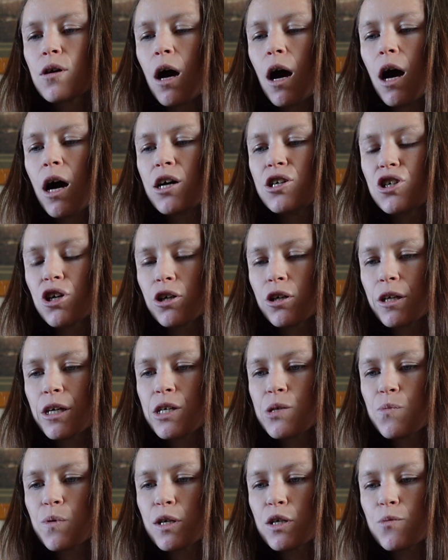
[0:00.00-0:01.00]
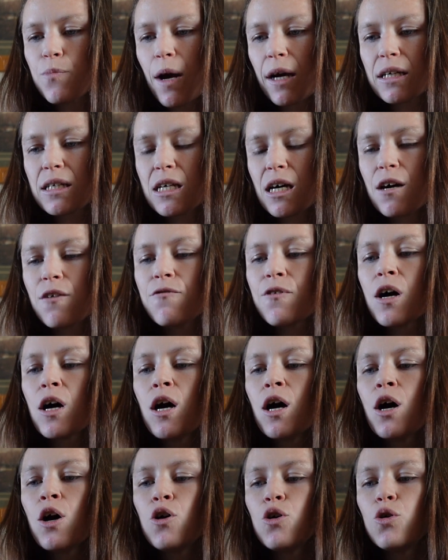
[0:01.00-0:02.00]
a journalist perspective,
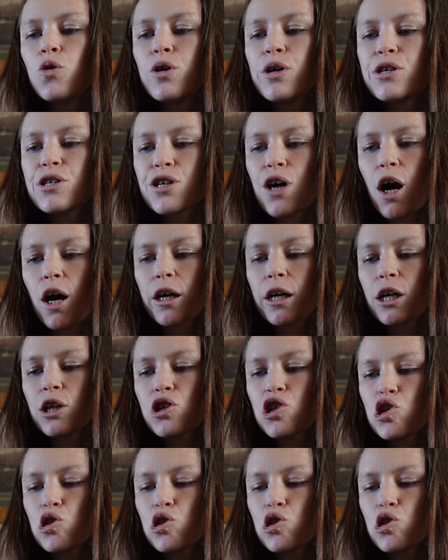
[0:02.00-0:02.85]
who is talking